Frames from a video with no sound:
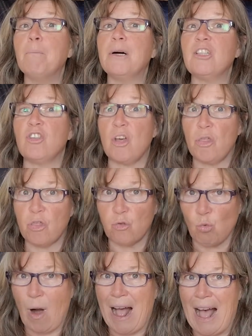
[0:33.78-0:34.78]
but to
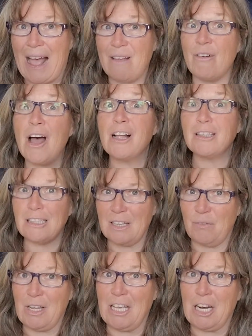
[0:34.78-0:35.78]
thrive
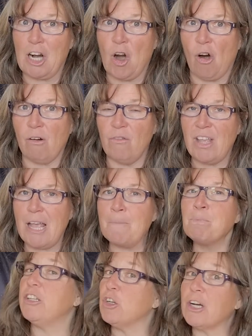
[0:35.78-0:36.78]
living in an RV.
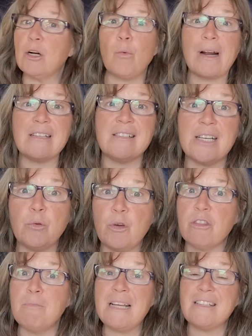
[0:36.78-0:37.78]
And you're going to want to stick
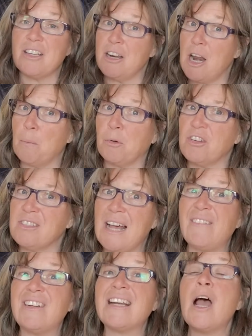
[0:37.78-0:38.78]
with me to number
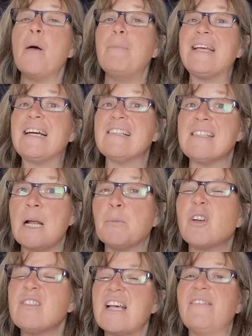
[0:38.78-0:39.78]
7 because
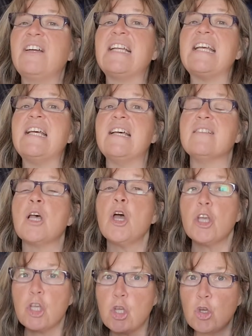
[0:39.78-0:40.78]
number 7 is
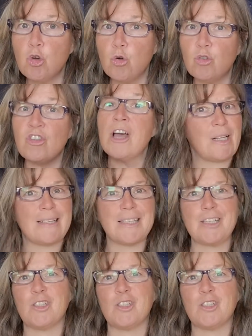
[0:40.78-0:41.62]
huge. So let's get